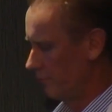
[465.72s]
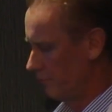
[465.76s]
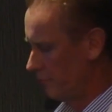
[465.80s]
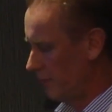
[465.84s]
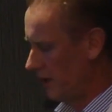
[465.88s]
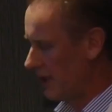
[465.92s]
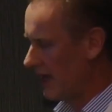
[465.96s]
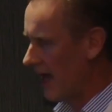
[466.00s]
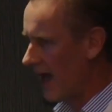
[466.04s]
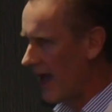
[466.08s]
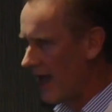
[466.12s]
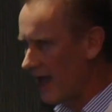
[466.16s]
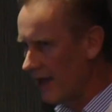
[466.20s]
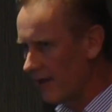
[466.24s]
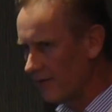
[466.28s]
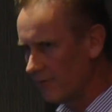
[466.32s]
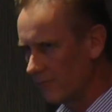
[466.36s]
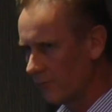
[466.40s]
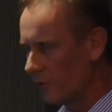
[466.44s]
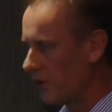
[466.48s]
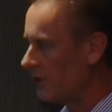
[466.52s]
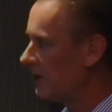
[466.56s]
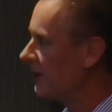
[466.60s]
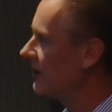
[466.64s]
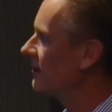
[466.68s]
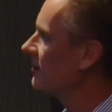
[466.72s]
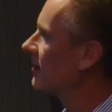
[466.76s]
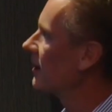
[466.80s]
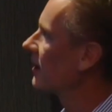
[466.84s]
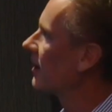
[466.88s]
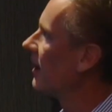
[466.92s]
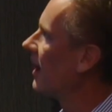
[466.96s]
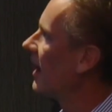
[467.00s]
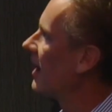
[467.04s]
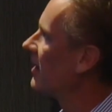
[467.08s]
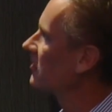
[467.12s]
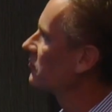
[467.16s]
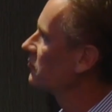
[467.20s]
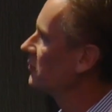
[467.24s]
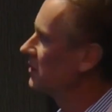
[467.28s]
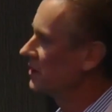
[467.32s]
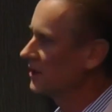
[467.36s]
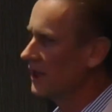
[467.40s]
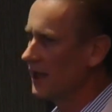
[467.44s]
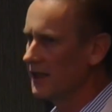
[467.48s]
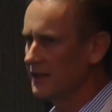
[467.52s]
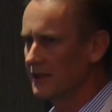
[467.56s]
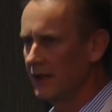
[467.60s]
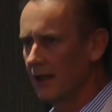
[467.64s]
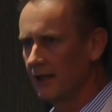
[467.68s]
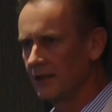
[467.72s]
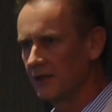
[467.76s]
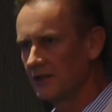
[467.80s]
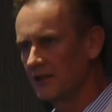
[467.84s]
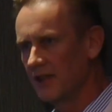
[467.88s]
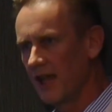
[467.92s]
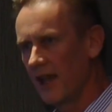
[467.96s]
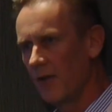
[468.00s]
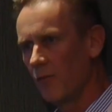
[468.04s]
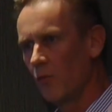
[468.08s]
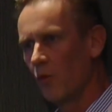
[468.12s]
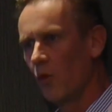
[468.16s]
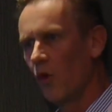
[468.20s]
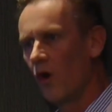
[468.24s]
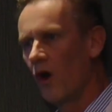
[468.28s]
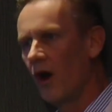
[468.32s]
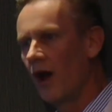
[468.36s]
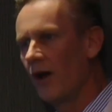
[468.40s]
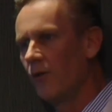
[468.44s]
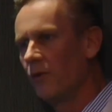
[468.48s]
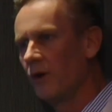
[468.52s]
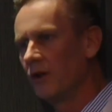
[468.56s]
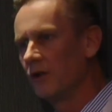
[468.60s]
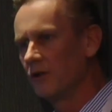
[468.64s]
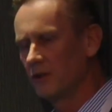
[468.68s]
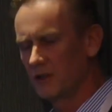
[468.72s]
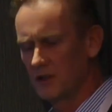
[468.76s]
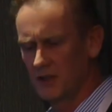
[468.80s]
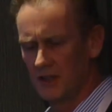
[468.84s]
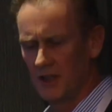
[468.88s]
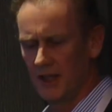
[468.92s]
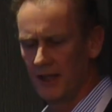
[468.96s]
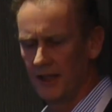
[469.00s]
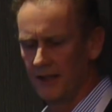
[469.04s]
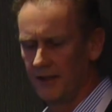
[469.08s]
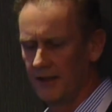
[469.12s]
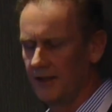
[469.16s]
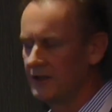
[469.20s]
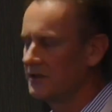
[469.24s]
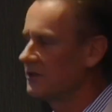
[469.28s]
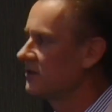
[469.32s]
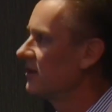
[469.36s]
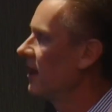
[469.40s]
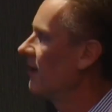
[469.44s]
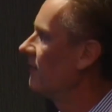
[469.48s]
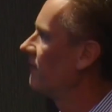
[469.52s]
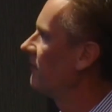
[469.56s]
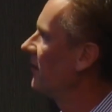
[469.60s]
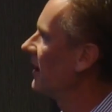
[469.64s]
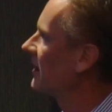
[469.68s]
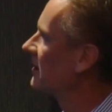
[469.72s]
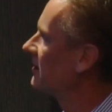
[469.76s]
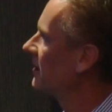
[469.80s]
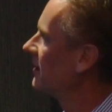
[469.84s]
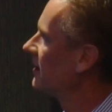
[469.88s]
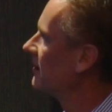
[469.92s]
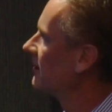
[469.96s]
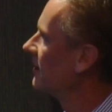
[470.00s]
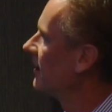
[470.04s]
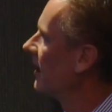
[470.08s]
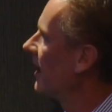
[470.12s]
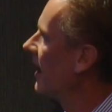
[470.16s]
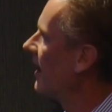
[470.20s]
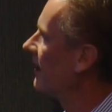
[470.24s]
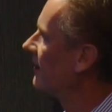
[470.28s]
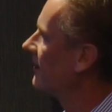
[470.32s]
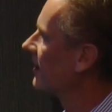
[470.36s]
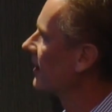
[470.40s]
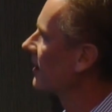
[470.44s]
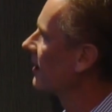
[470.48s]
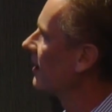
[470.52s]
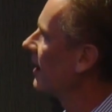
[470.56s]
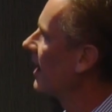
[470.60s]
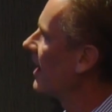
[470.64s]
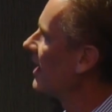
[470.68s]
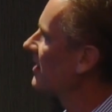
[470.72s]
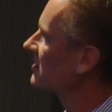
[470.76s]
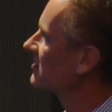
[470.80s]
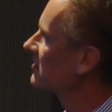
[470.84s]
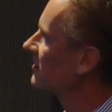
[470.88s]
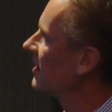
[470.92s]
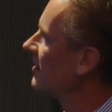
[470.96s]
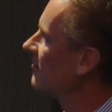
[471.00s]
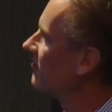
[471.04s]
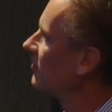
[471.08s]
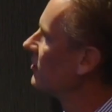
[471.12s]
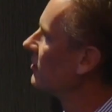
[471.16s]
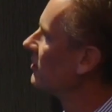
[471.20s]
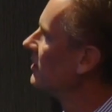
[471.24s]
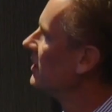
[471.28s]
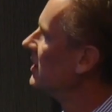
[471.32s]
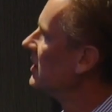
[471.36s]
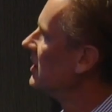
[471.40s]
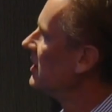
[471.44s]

behave within the class, we start to understand why we're not seeing this effect at the class level.